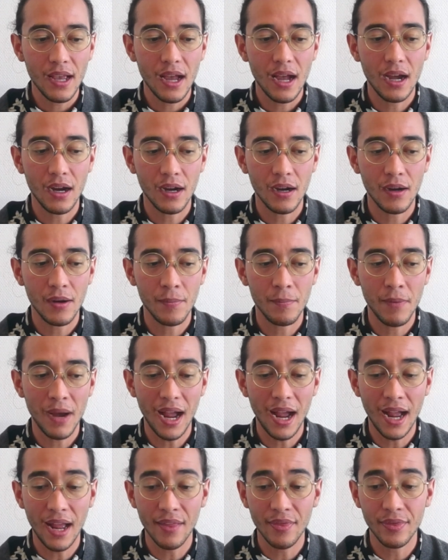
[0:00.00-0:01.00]

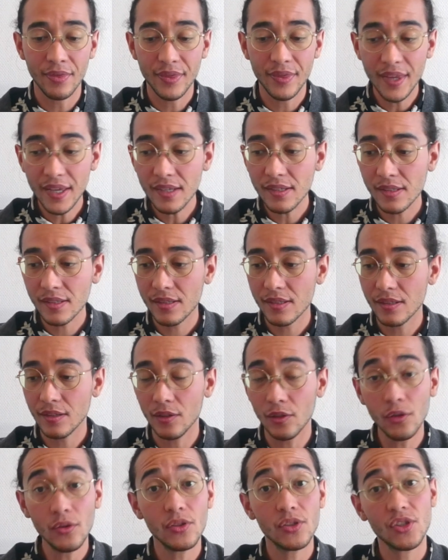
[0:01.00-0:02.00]
And this
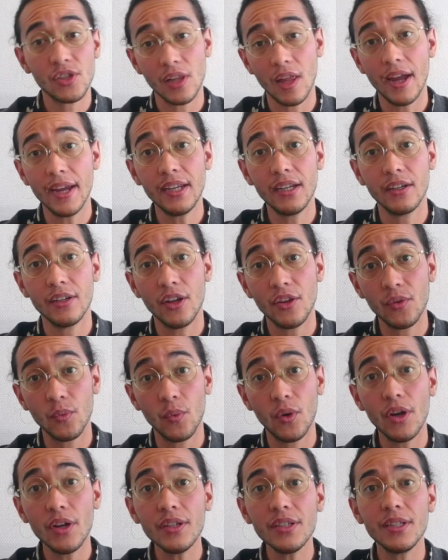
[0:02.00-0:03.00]
looks like another
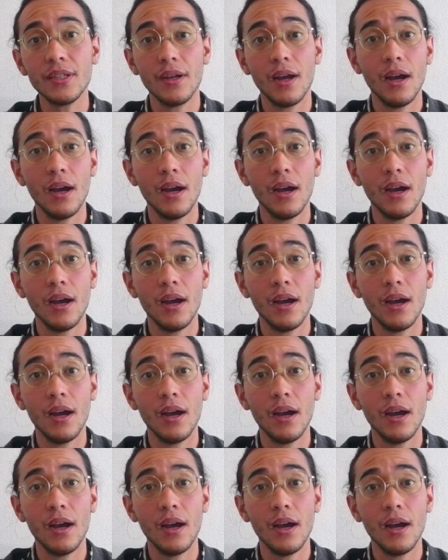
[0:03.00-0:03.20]
word,